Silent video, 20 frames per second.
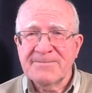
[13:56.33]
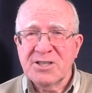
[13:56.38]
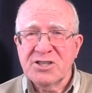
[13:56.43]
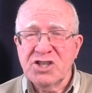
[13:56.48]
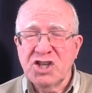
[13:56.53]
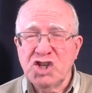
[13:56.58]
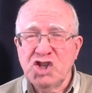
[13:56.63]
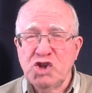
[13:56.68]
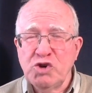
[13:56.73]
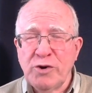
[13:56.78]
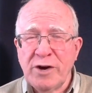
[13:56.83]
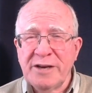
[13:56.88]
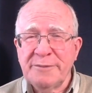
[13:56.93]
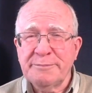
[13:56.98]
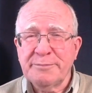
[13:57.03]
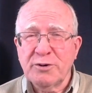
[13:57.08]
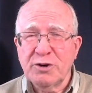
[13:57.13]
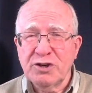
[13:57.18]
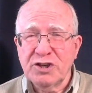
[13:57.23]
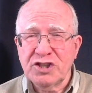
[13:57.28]
The
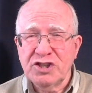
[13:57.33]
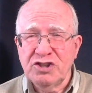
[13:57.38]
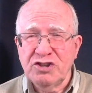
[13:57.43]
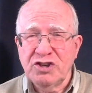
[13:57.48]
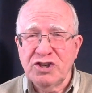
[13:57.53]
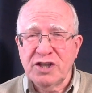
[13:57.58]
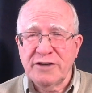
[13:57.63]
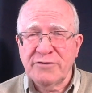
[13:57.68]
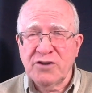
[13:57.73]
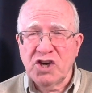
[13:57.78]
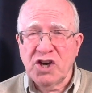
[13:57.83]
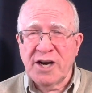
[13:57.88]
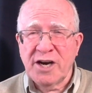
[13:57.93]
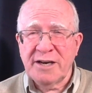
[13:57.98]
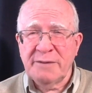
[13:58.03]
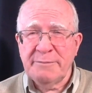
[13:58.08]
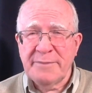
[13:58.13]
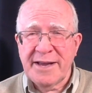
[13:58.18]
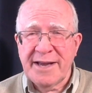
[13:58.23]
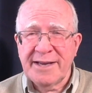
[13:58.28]
joint personhood of God
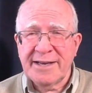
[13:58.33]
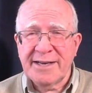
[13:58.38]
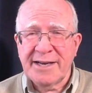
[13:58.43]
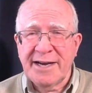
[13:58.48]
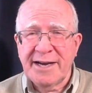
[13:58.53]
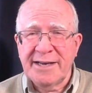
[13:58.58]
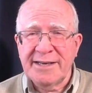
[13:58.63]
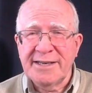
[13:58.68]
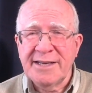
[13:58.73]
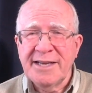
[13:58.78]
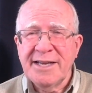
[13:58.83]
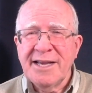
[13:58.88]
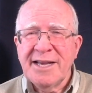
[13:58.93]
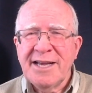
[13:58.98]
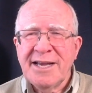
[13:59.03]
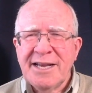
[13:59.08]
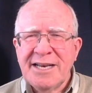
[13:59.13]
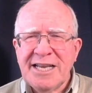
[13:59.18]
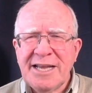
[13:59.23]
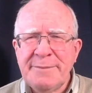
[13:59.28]
and mankind.
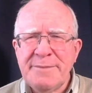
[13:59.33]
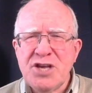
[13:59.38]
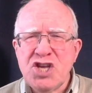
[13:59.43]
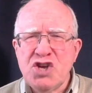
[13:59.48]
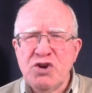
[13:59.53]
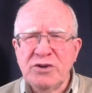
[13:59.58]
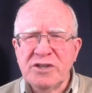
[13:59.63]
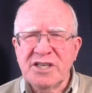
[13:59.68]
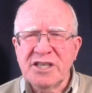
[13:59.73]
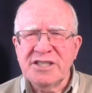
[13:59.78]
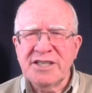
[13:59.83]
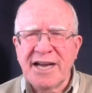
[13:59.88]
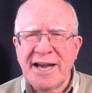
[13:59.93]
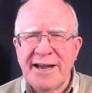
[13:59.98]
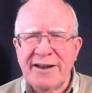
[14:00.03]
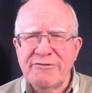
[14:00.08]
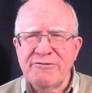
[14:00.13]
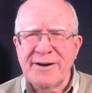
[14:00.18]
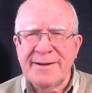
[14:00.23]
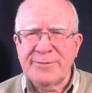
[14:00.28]
Let me use a
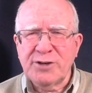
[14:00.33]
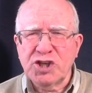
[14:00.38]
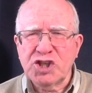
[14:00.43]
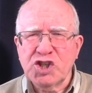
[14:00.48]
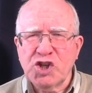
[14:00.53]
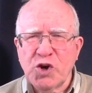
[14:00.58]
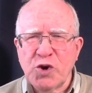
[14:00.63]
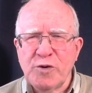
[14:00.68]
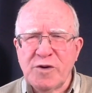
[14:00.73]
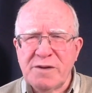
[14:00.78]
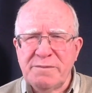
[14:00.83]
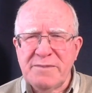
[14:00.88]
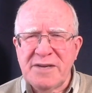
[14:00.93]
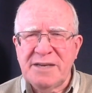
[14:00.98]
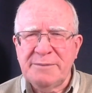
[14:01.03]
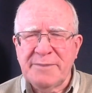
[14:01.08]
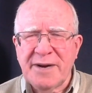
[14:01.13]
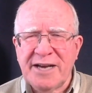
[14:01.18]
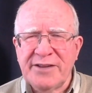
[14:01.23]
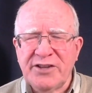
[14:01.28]
diagram to show you what I
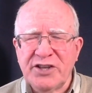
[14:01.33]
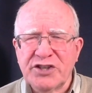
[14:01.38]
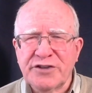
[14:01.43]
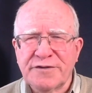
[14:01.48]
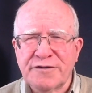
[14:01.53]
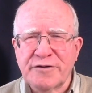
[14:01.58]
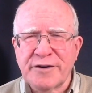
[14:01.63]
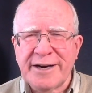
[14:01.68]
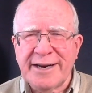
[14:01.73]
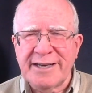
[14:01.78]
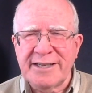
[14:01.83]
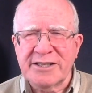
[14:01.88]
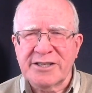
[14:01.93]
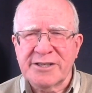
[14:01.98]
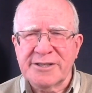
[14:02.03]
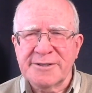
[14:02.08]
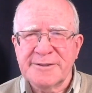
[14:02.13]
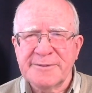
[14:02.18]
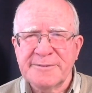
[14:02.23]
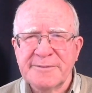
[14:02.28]
mean by this phrase.